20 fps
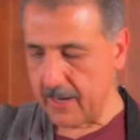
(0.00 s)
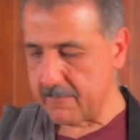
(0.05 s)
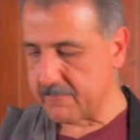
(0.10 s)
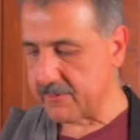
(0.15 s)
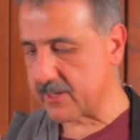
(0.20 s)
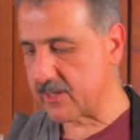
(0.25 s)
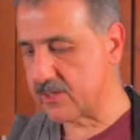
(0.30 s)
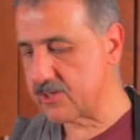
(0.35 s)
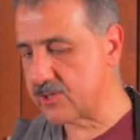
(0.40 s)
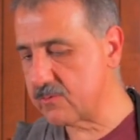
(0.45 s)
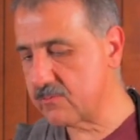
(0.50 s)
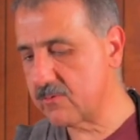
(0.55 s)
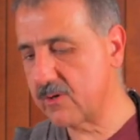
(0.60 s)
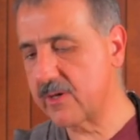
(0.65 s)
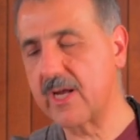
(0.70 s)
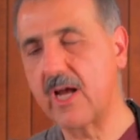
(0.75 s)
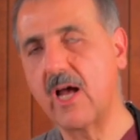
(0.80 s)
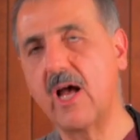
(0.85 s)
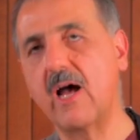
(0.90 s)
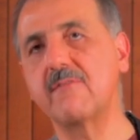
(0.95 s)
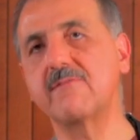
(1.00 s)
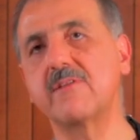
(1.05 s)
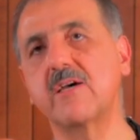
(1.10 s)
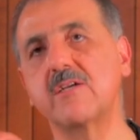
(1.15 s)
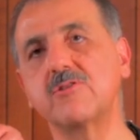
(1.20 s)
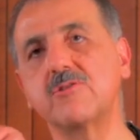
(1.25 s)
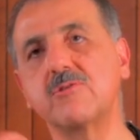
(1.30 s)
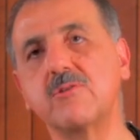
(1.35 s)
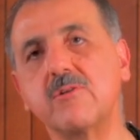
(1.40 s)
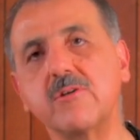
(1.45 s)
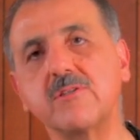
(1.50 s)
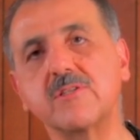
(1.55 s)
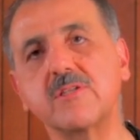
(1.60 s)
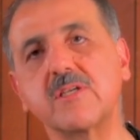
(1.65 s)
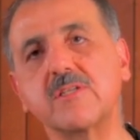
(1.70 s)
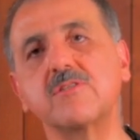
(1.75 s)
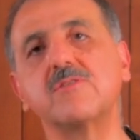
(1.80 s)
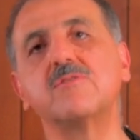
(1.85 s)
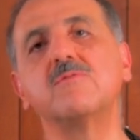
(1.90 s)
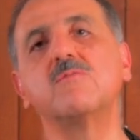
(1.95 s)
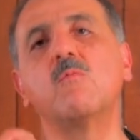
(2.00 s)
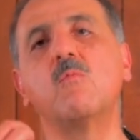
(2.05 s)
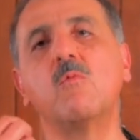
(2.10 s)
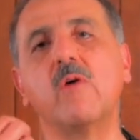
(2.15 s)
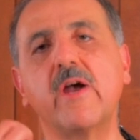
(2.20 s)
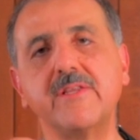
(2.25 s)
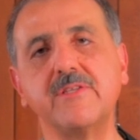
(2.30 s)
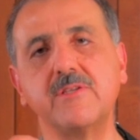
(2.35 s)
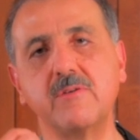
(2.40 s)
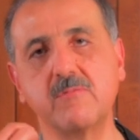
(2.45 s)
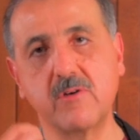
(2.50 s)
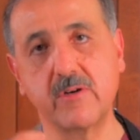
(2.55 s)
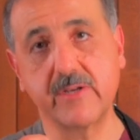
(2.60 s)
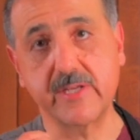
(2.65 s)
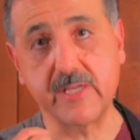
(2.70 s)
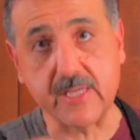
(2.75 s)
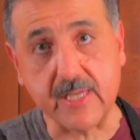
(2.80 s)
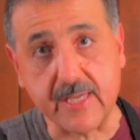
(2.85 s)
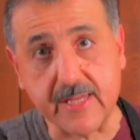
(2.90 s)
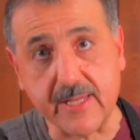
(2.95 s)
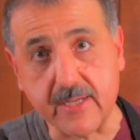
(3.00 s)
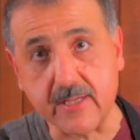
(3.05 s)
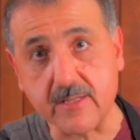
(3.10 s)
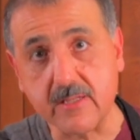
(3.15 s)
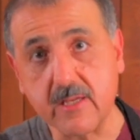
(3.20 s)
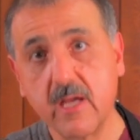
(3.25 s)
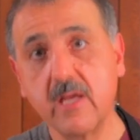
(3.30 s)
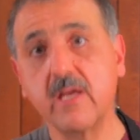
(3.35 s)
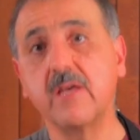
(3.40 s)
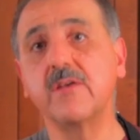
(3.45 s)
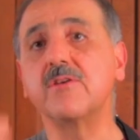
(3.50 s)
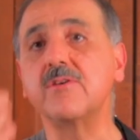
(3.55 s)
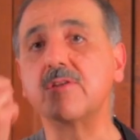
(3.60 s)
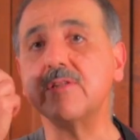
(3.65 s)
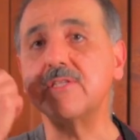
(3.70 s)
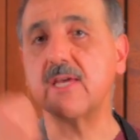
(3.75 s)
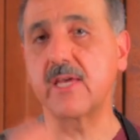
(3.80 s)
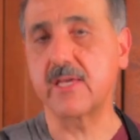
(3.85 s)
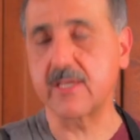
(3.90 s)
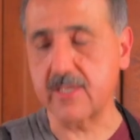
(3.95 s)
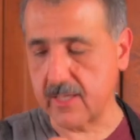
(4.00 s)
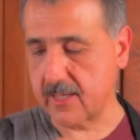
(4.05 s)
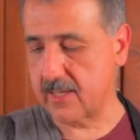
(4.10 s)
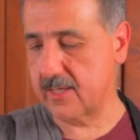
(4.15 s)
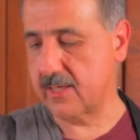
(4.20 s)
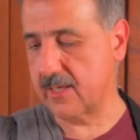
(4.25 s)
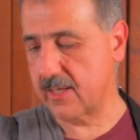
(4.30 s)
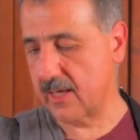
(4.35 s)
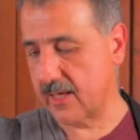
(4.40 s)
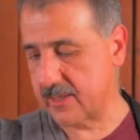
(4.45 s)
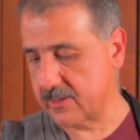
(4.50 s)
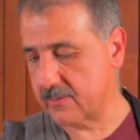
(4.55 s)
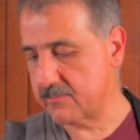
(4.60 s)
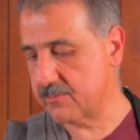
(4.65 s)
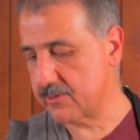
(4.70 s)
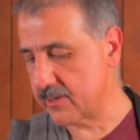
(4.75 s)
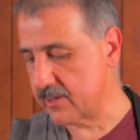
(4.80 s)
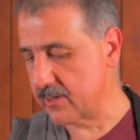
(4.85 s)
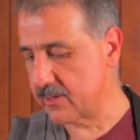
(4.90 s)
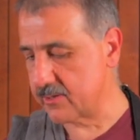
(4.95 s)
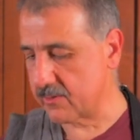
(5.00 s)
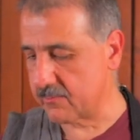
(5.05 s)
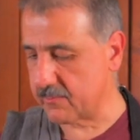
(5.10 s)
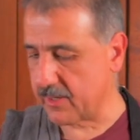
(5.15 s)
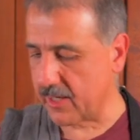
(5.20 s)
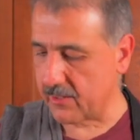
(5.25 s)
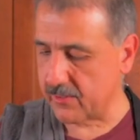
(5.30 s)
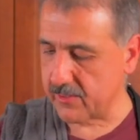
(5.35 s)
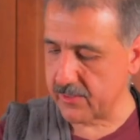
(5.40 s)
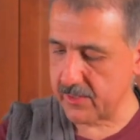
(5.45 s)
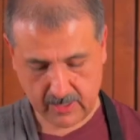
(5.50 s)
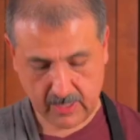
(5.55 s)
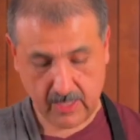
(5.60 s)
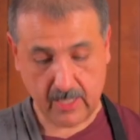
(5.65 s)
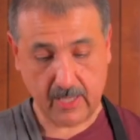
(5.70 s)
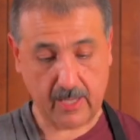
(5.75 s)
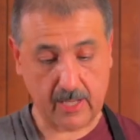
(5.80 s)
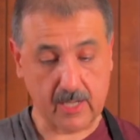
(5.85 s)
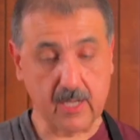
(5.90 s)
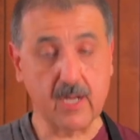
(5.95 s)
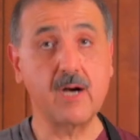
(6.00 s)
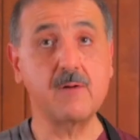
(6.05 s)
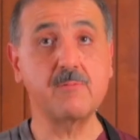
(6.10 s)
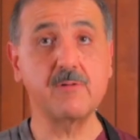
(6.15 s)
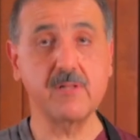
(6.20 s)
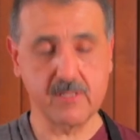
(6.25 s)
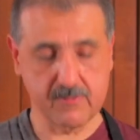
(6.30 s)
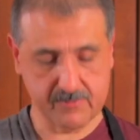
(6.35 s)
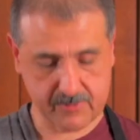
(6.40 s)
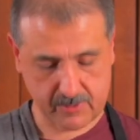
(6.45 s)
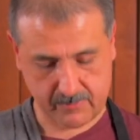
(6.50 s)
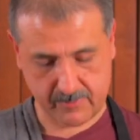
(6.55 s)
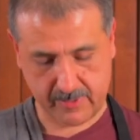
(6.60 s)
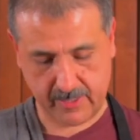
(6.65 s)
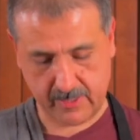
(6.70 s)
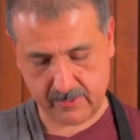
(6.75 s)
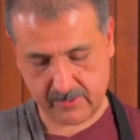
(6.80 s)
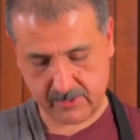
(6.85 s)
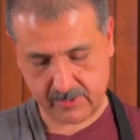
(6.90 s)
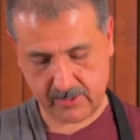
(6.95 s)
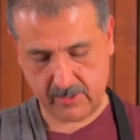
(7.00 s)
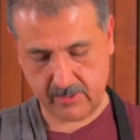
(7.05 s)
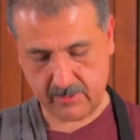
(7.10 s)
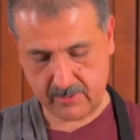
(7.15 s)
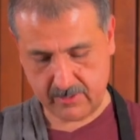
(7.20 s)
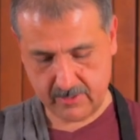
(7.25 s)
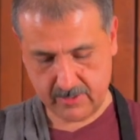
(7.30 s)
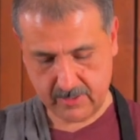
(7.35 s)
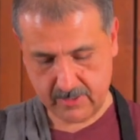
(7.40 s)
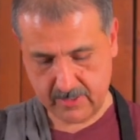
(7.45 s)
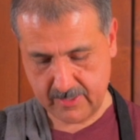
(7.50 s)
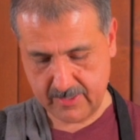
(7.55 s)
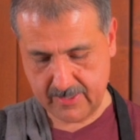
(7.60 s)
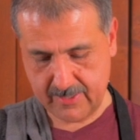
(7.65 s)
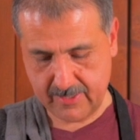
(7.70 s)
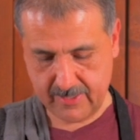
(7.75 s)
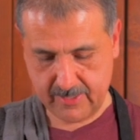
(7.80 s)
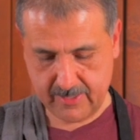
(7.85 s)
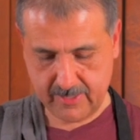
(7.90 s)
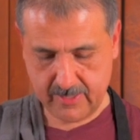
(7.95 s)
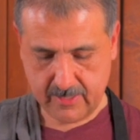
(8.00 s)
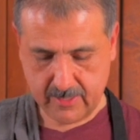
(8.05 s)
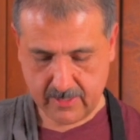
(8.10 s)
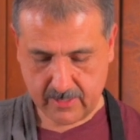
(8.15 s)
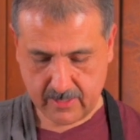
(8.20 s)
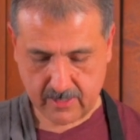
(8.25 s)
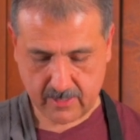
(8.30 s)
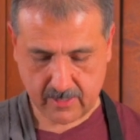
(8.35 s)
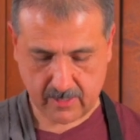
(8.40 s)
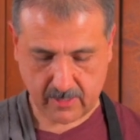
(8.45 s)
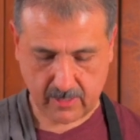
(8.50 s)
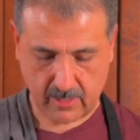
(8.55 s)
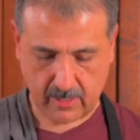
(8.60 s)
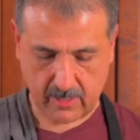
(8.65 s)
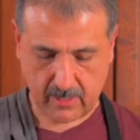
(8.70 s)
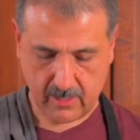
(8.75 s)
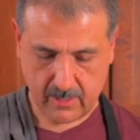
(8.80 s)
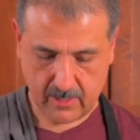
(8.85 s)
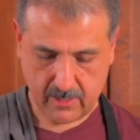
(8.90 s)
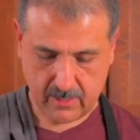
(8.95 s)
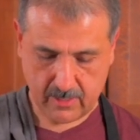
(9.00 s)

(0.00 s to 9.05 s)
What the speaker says: because you want to have that choice as to when you want to eat it. You take it in and you put it in your mouth. A couple of tomatoes here. Okay.